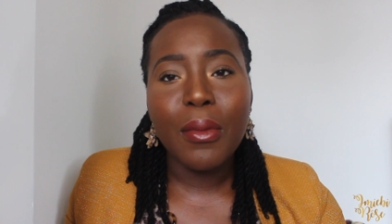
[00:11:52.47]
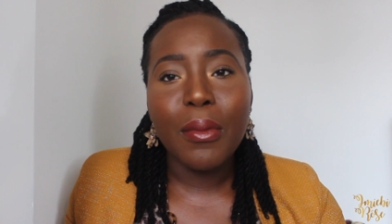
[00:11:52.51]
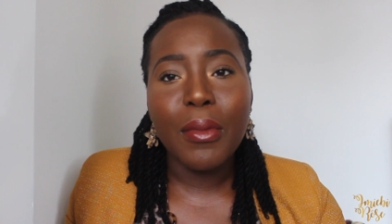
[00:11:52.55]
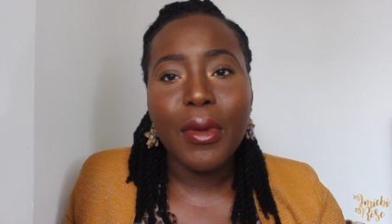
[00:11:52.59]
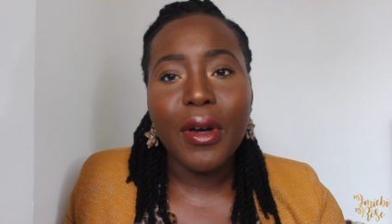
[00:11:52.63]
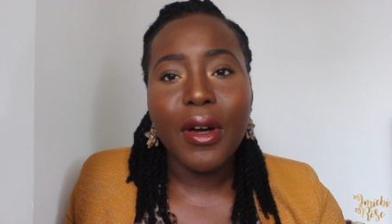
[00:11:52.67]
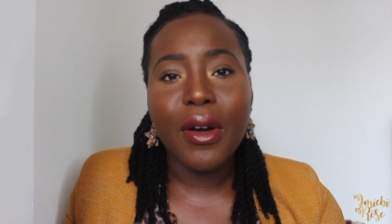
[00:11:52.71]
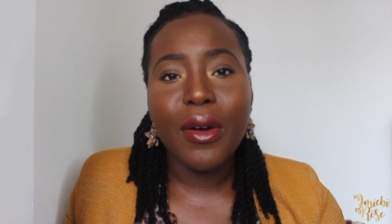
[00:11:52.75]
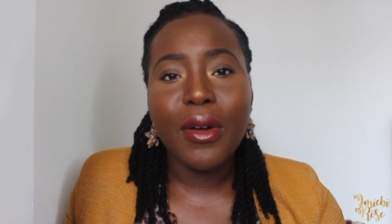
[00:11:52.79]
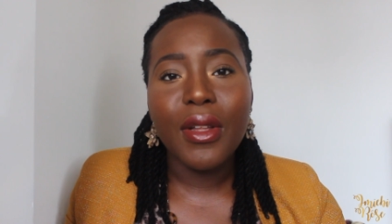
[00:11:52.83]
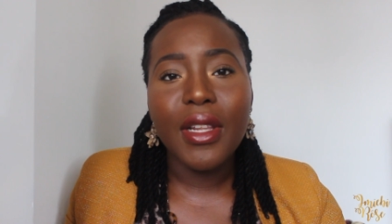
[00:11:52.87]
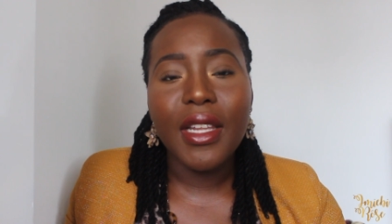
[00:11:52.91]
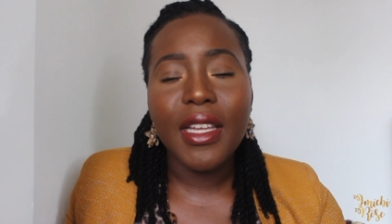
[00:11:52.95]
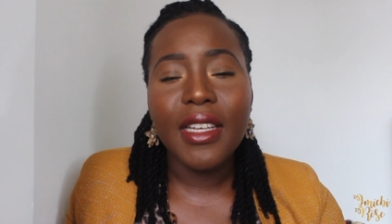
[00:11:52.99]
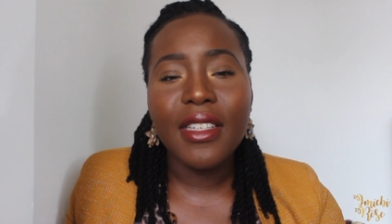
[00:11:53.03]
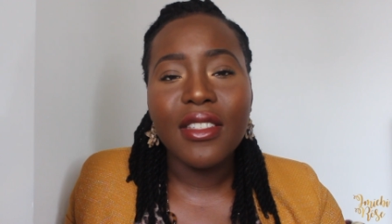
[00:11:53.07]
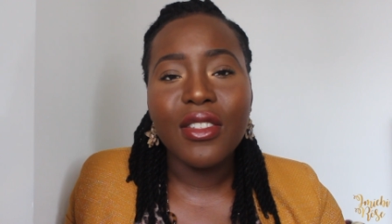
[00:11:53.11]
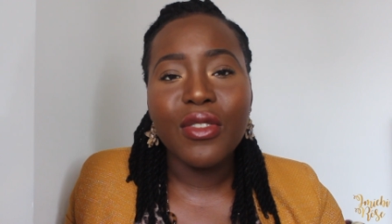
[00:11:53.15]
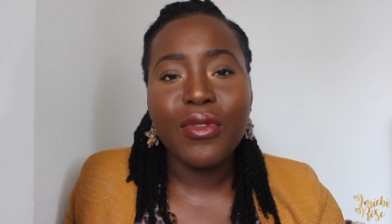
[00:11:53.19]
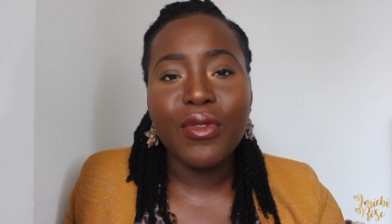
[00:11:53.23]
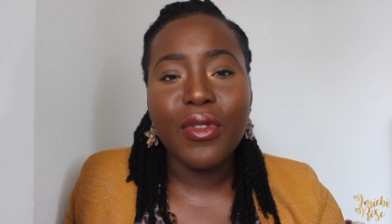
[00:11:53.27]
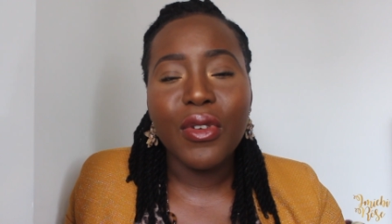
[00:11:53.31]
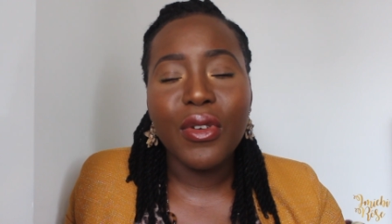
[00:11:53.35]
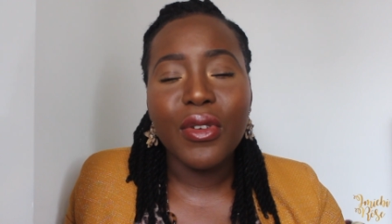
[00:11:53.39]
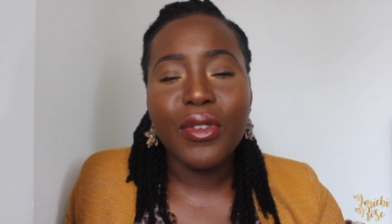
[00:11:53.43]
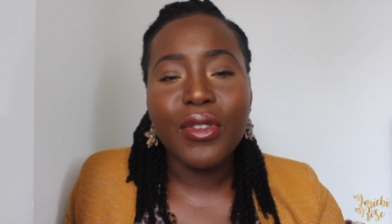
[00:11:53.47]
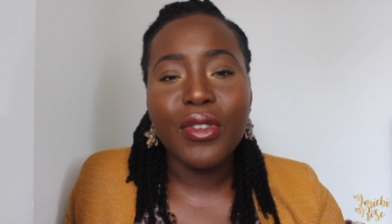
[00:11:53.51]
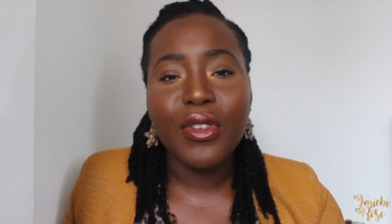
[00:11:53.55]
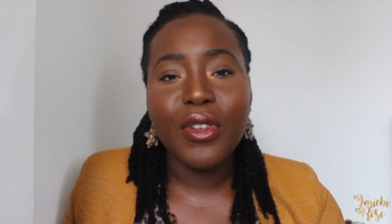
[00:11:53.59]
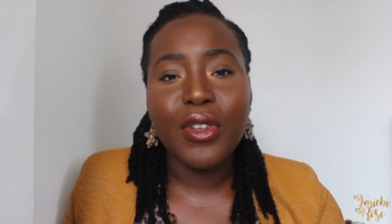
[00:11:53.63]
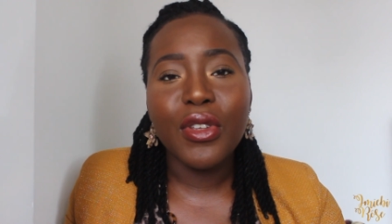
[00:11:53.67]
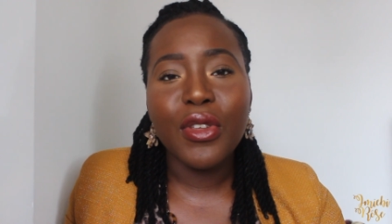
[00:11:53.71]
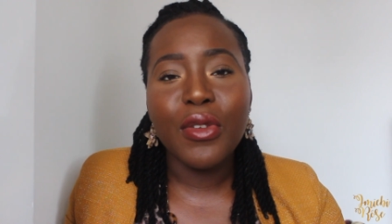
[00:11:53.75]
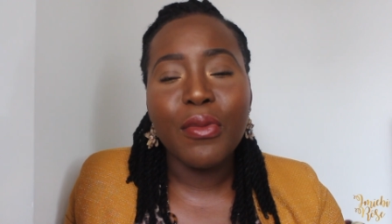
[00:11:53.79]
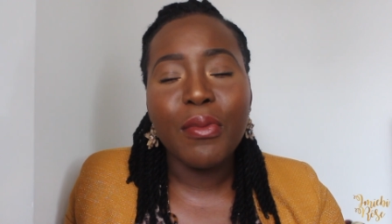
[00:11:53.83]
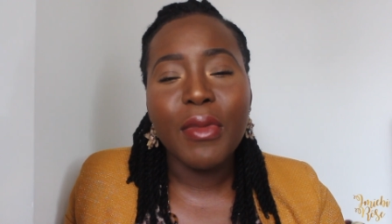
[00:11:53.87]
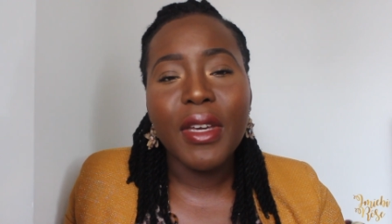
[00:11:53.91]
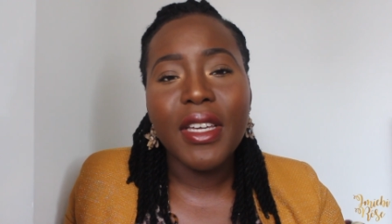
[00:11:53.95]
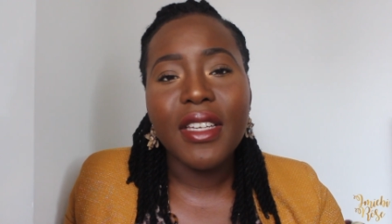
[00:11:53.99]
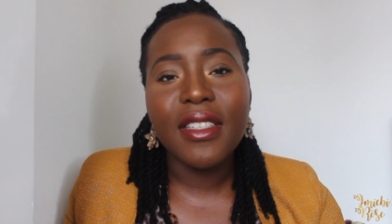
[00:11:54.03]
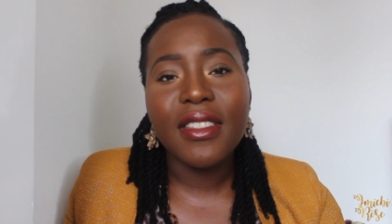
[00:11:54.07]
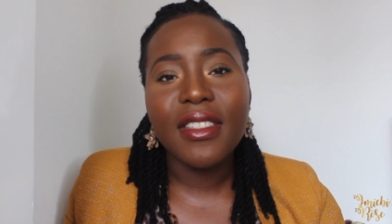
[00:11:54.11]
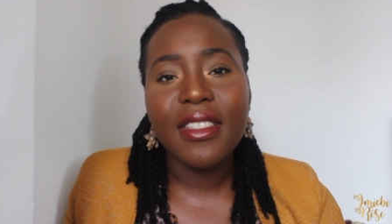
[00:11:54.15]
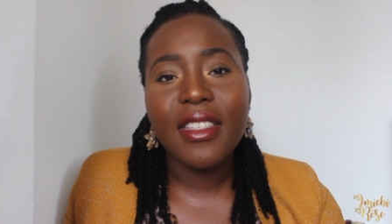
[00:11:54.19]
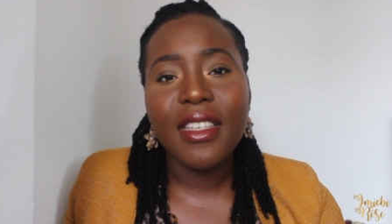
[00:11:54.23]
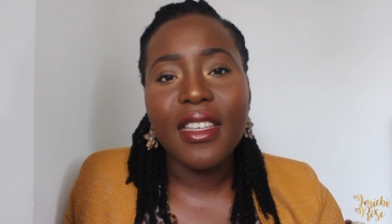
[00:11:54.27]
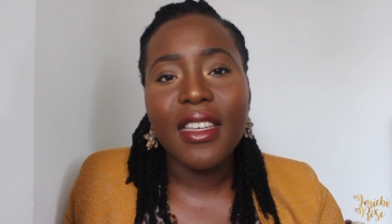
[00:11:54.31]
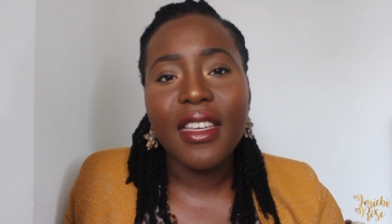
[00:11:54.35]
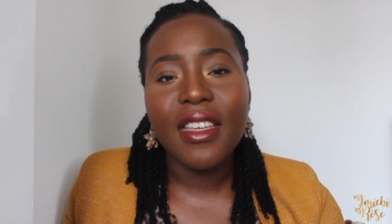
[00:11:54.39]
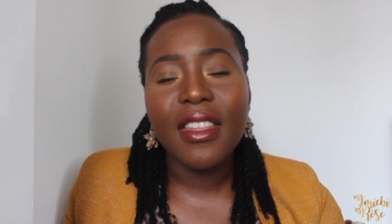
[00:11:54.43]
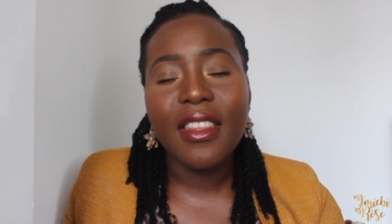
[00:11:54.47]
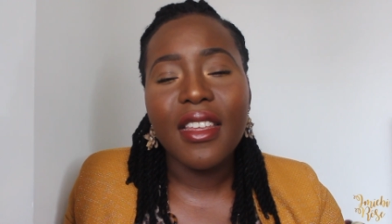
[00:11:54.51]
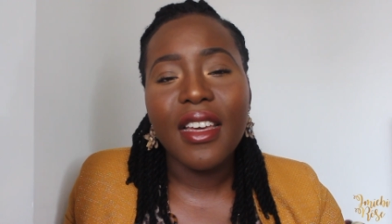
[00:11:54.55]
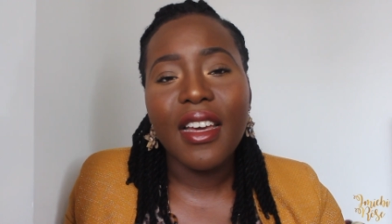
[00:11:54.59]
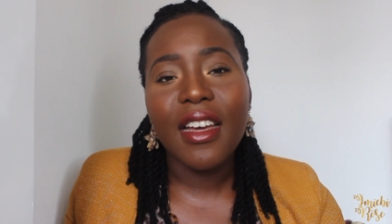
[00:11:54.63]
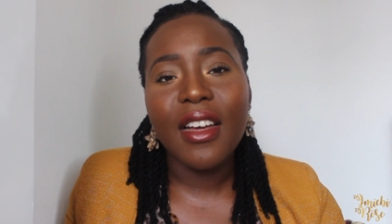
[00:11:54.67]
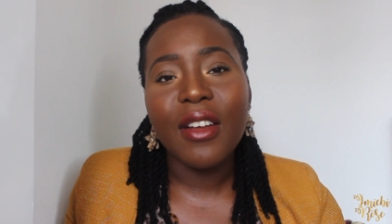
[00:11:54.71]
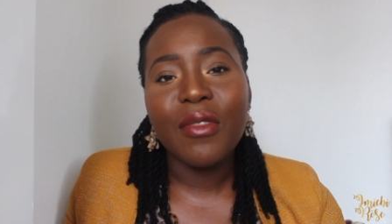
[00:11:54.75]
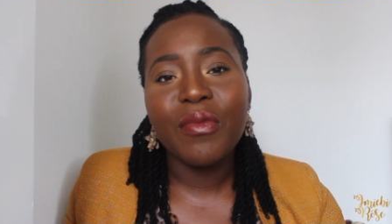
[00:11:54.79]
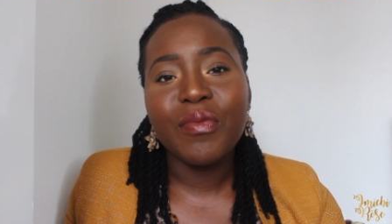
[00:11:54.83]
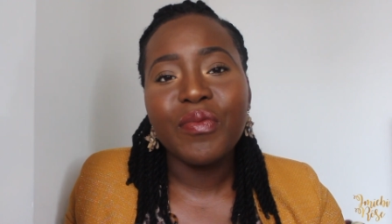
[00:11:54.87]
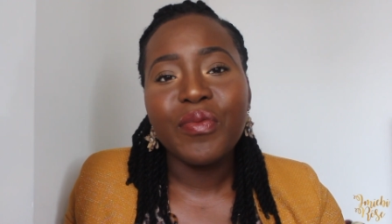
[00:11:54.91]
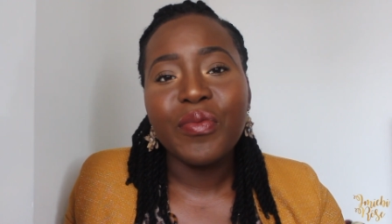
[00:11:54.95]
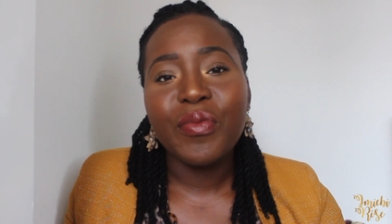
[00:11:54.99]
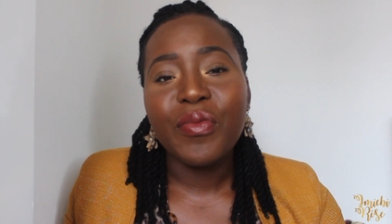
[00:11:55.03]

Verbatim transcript: but later on, you may see that